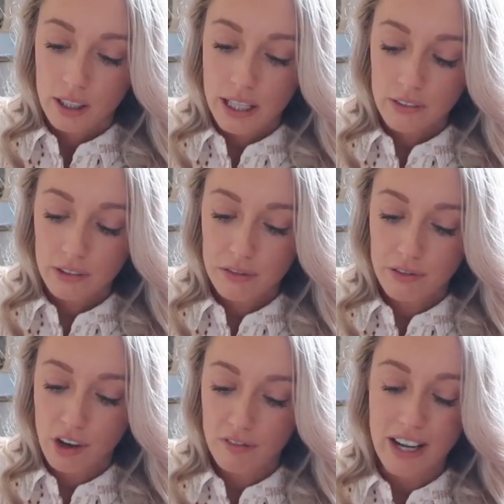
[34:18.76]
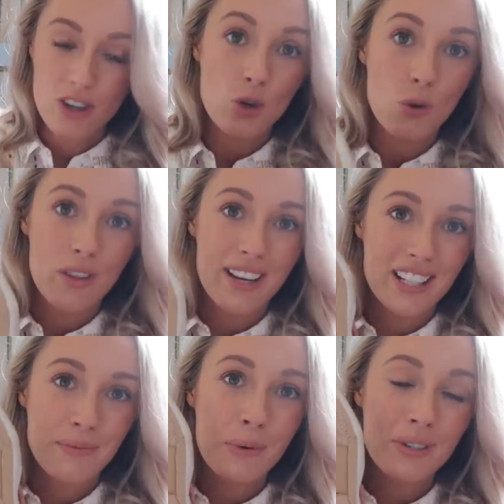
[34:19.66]
either in the Farfetch or the
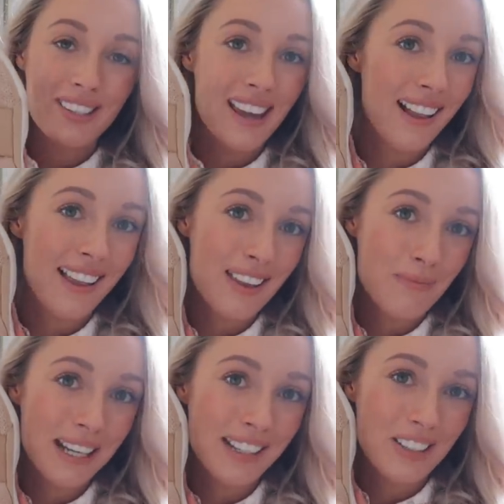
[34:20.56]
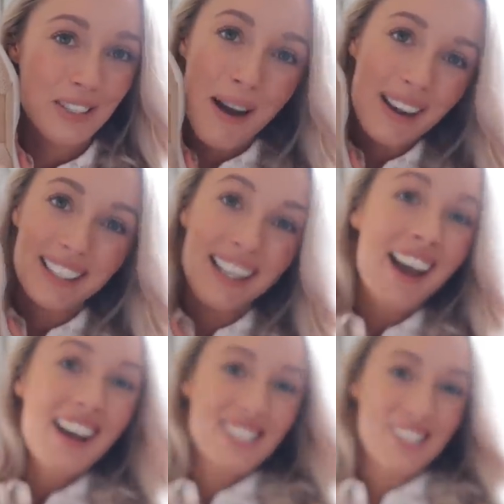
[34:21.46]
Net-a-Porter sale, and they're pink and sparkly,
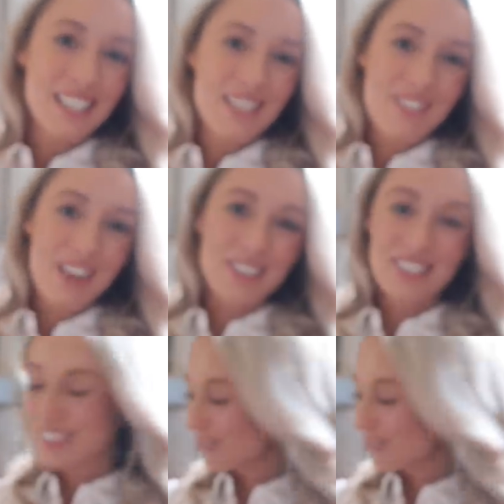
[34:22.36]
so I love those.